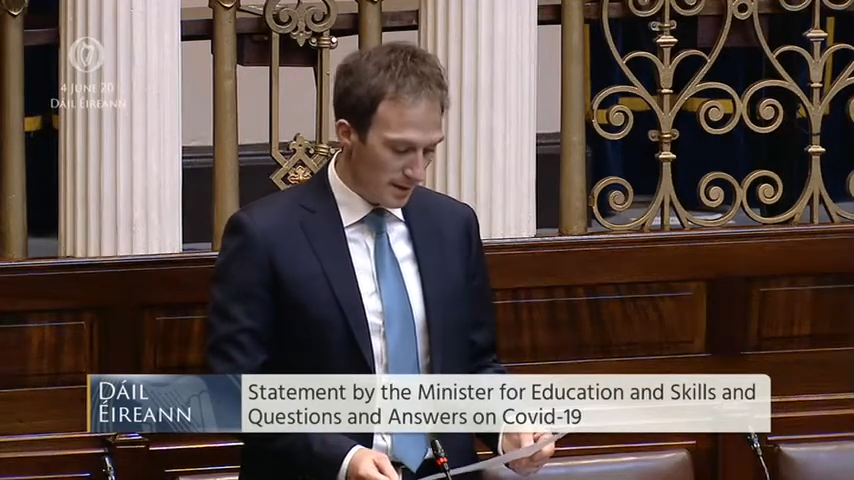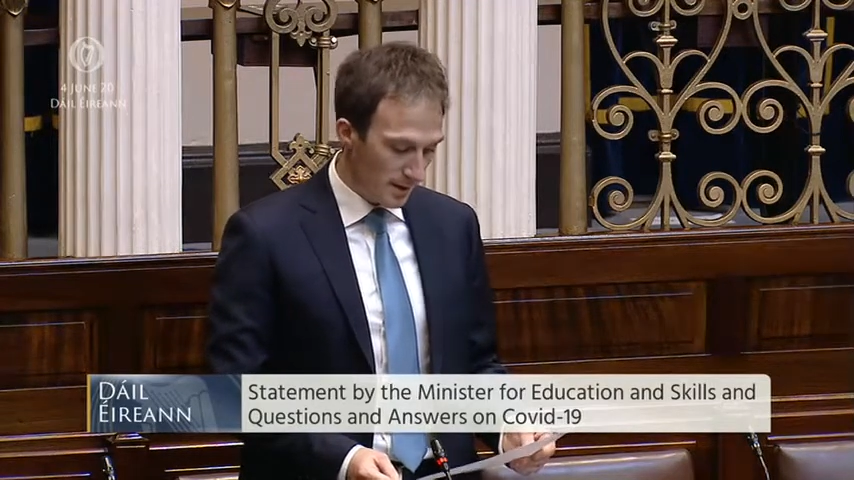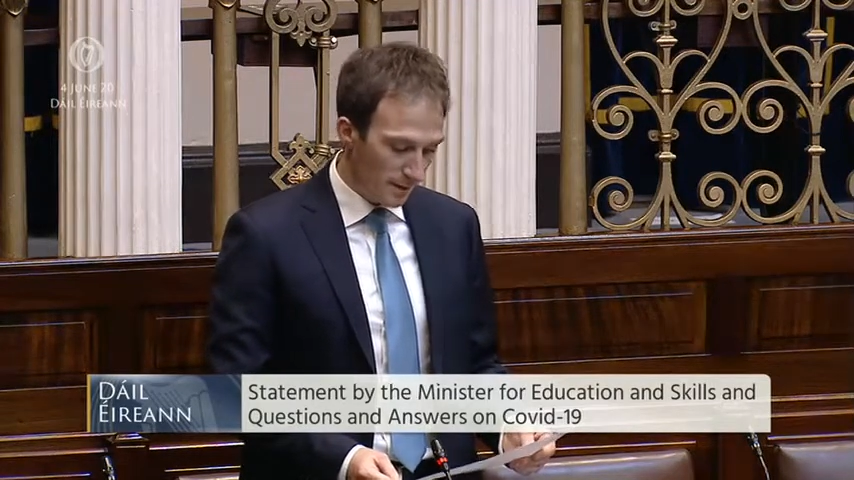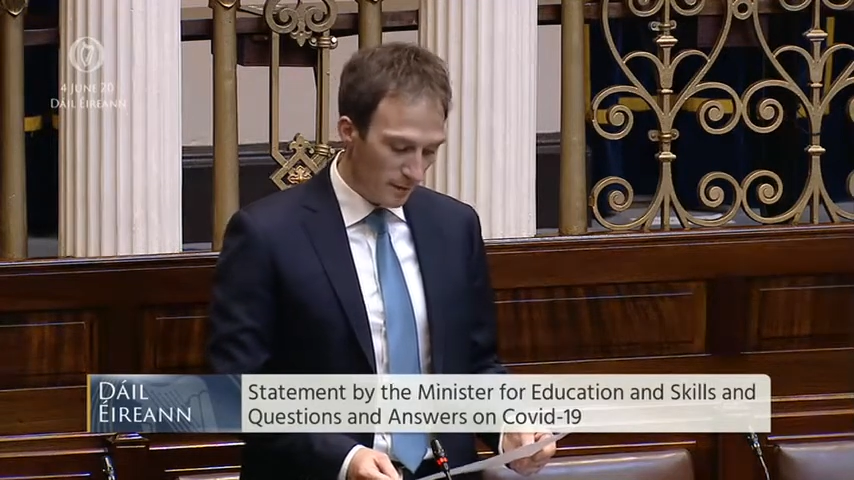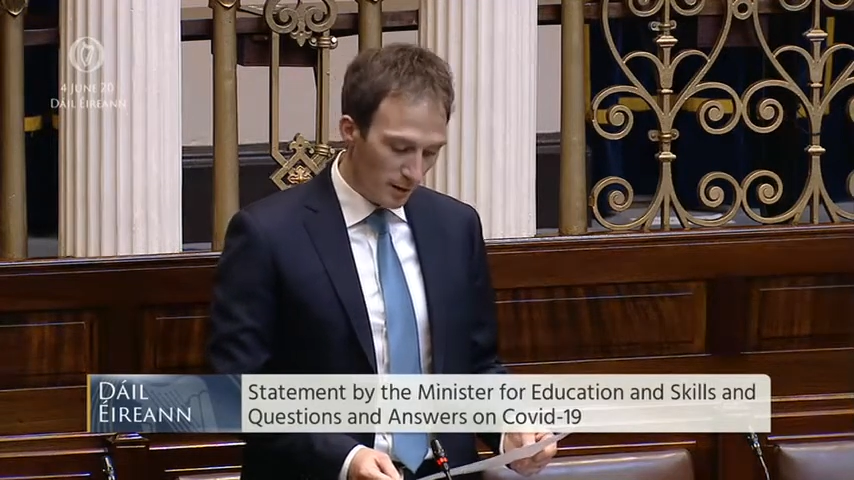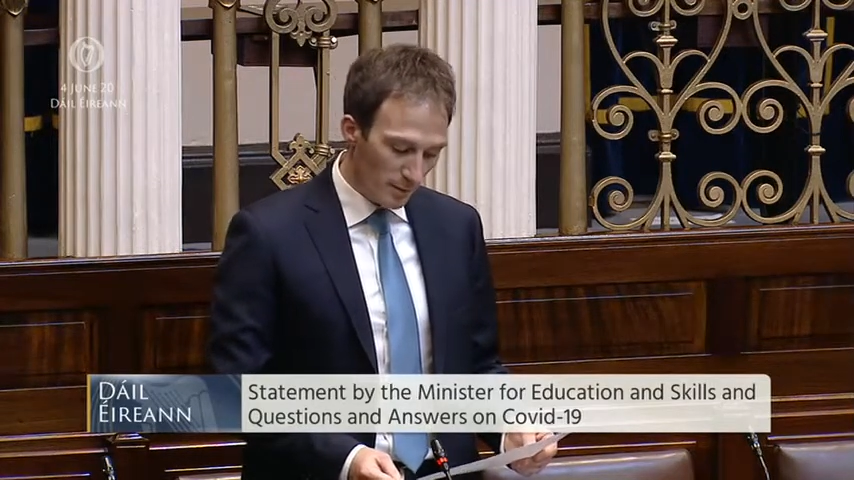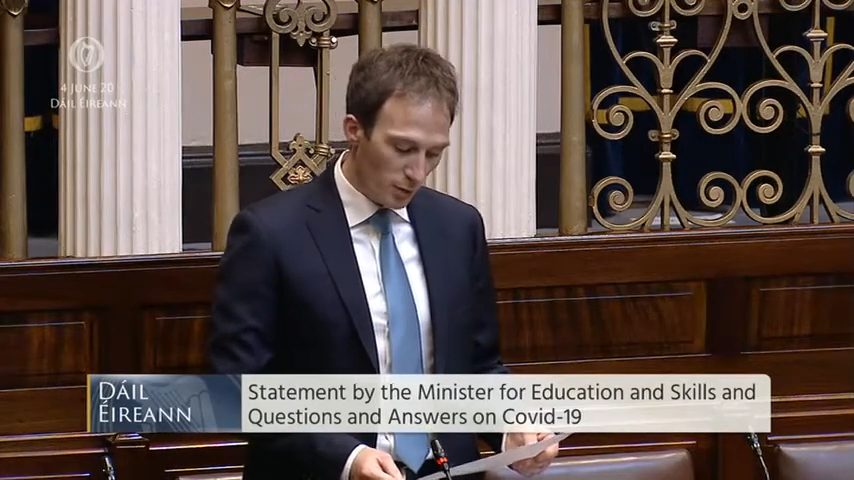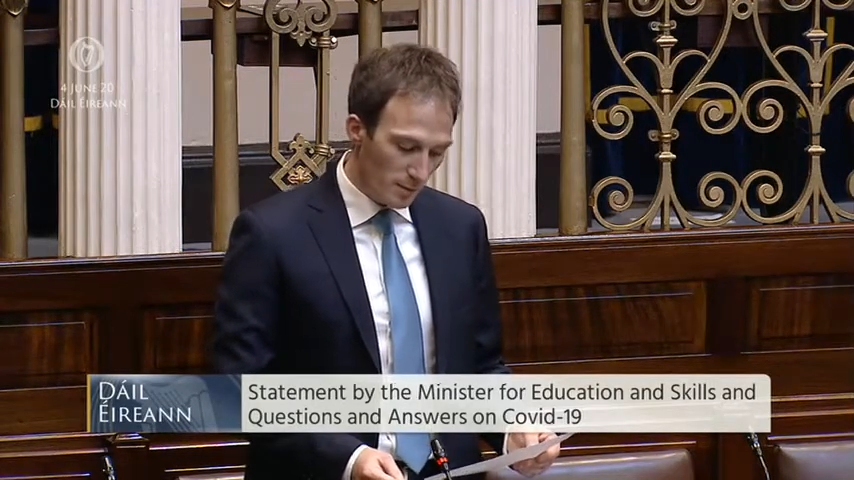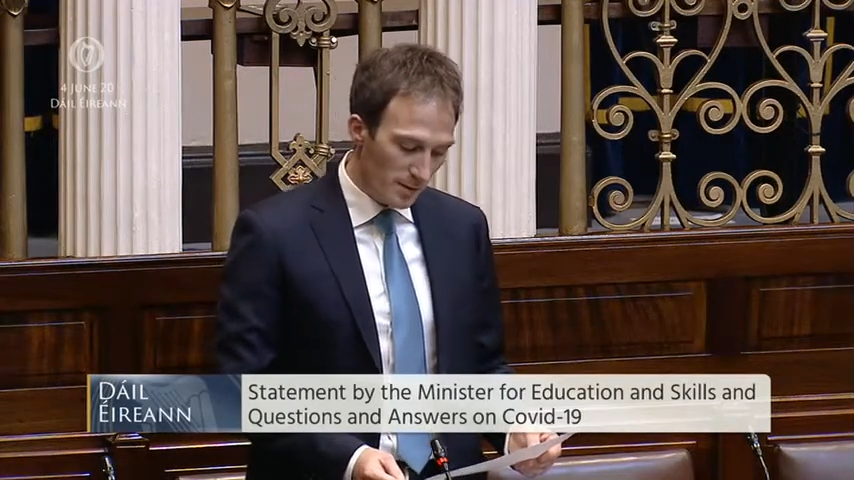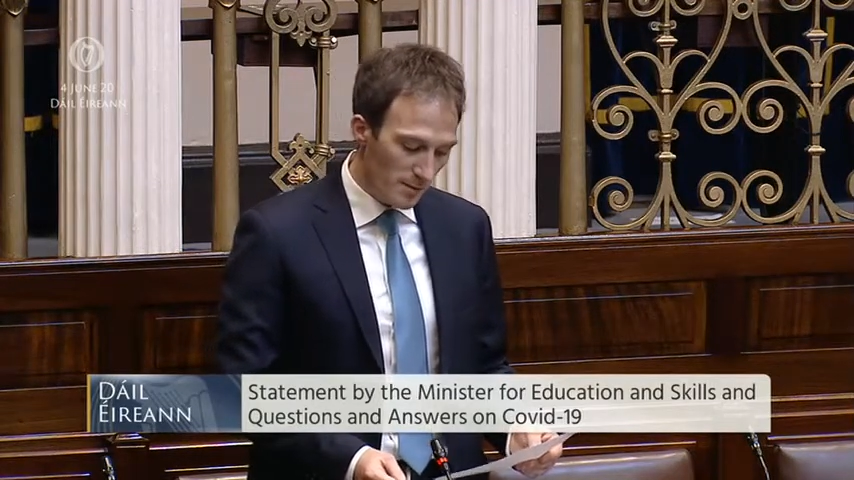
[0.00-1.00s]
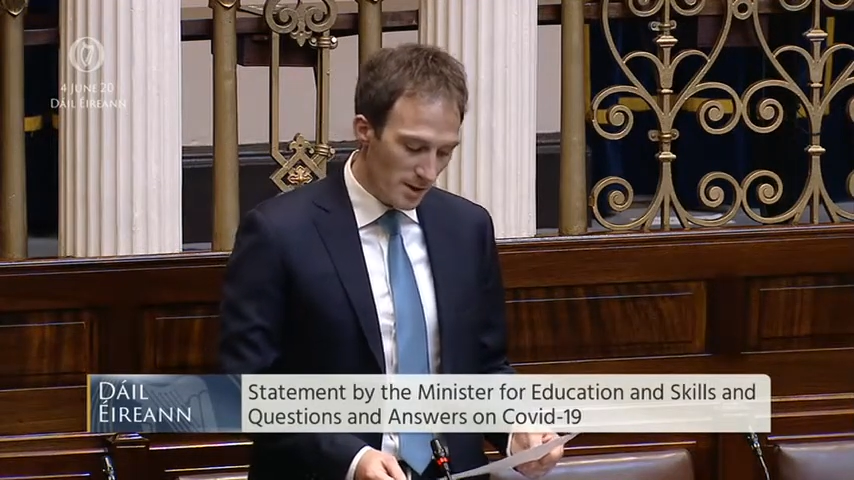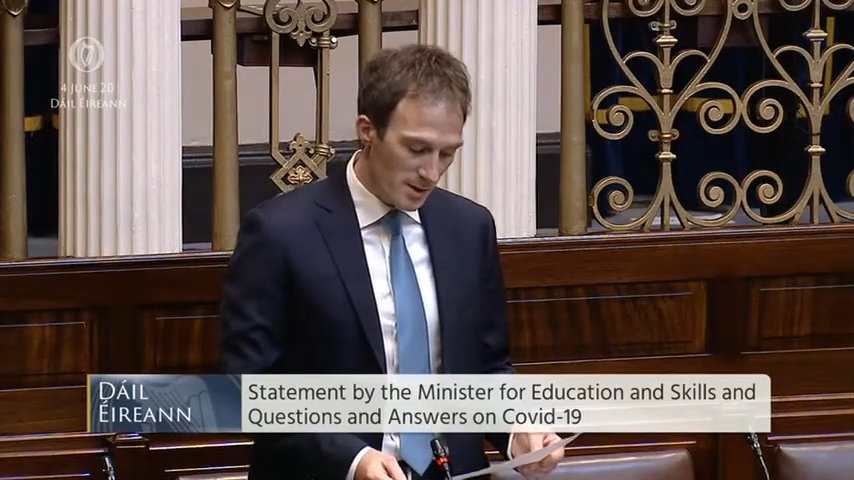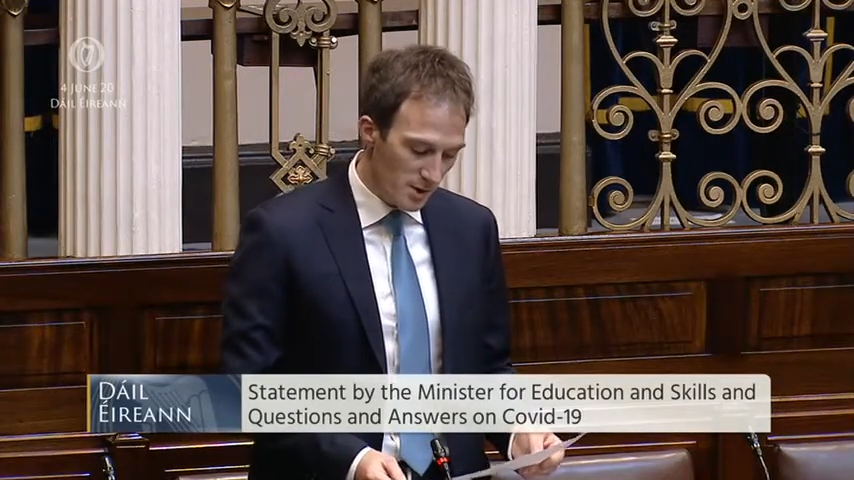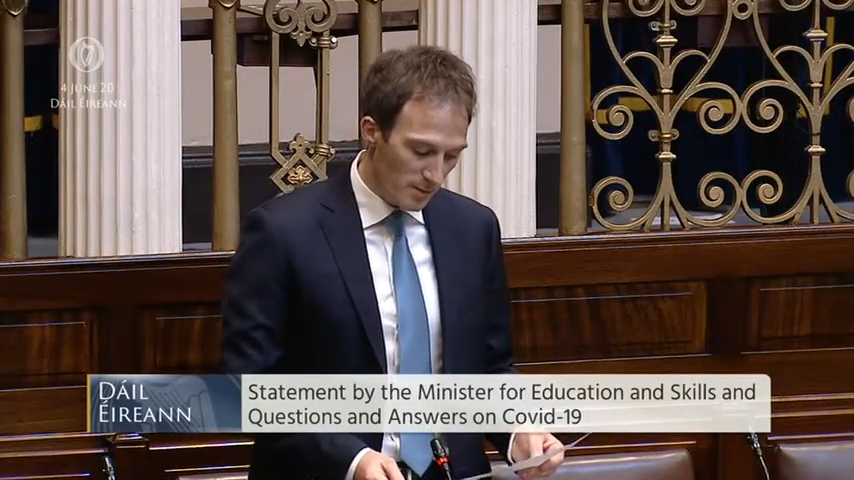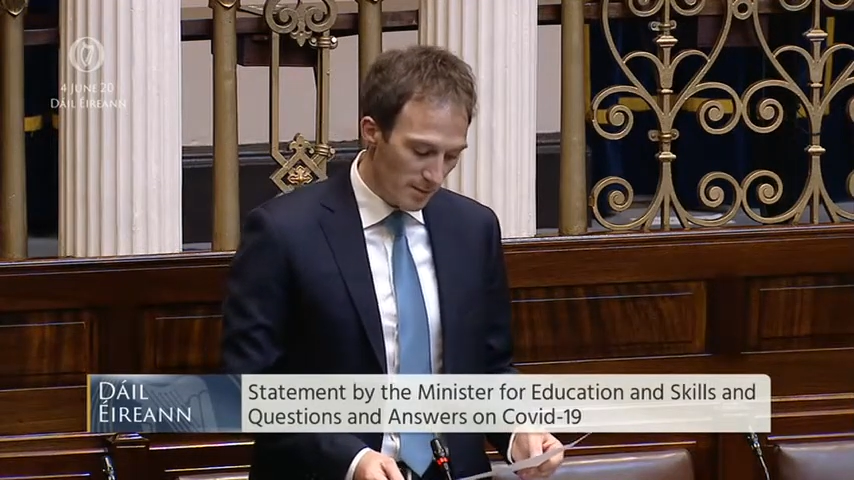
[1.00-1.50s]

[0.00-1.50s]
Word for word: Therefore, I'm hoping the Minister